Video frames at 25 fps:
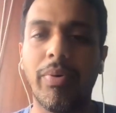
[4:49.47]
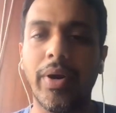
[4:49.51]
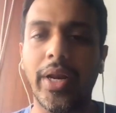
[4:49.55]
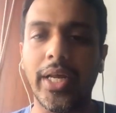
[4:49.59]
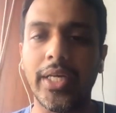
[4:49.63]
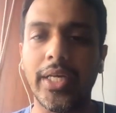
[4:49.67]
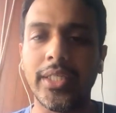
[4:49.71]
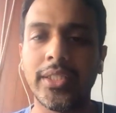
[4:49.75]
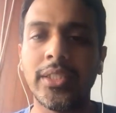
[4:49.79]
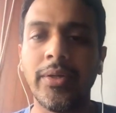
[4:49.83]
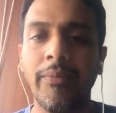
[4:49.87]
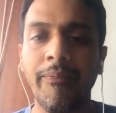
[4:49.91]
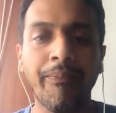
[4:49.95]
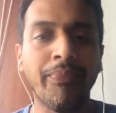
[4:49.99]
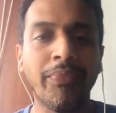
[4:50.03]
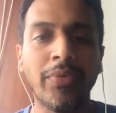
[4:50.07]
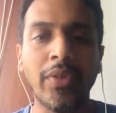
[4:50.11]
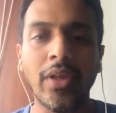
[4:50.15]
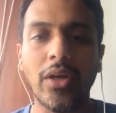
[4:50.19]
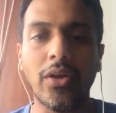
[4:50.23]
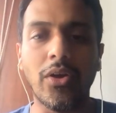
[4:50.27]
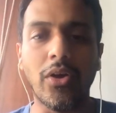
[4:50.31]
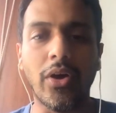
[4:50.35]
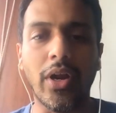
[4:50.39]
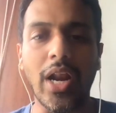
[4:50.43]
brace,
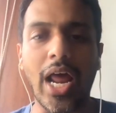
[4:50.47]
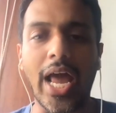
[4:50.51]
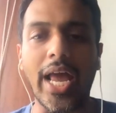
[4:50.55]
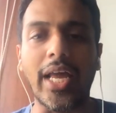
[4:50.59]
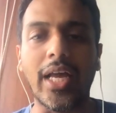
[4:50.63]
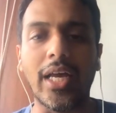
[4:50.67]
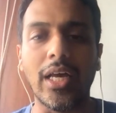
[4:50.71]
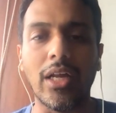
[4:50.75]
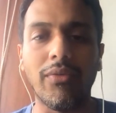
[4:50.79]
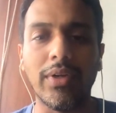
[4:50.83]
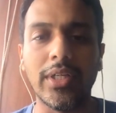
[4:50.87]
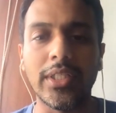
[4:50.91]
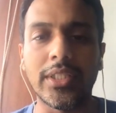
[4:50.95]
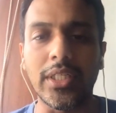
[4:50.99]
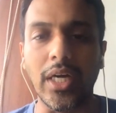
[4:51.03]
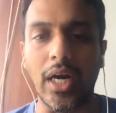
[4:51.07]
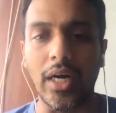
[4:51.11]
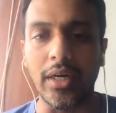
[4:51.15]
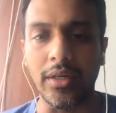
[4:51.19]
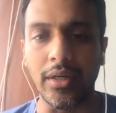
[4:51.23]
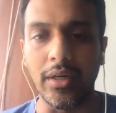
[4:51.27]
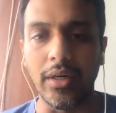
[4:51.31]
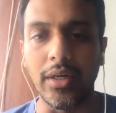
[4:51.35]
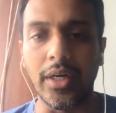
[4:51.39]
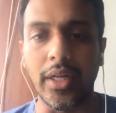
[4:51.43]
your ankle will
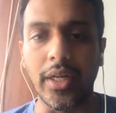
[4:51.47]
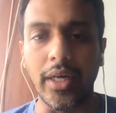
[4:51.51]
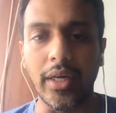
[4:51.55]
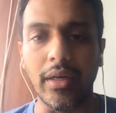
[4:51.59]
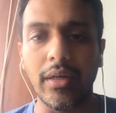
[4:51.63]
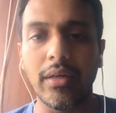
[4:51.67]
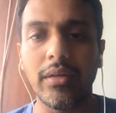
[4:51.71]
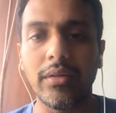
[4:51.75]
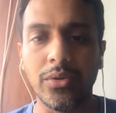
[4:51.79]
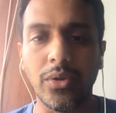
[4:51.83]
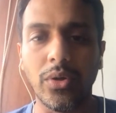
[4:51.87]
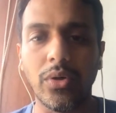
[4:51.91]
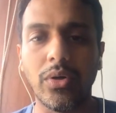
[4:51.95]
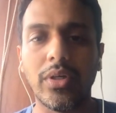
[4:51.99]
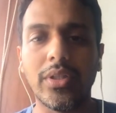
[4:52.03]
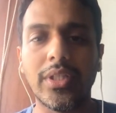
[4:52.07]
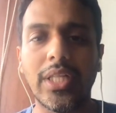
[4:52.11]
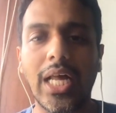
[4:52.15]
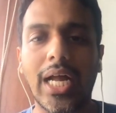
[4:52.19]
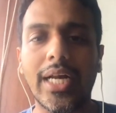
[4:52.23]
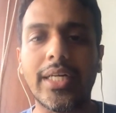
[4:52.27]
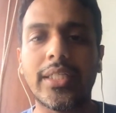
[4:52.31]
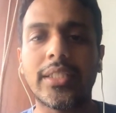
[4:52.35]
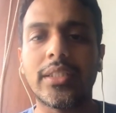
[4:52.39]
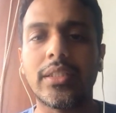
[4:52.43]
start hurting. So
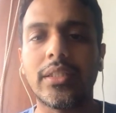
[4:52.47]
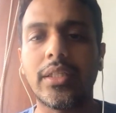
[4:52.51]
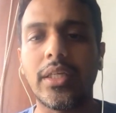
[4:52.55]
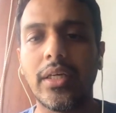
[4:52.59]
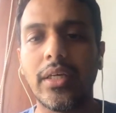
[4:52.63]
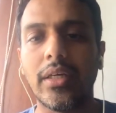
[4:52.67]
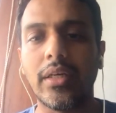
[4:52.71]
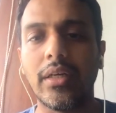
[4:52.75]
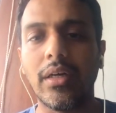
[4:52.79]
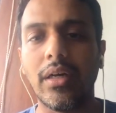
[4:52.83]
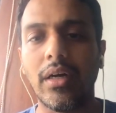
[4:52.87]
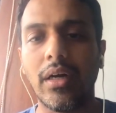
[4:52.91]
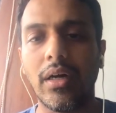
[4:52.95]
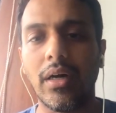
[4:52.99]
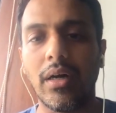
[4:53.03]
that's the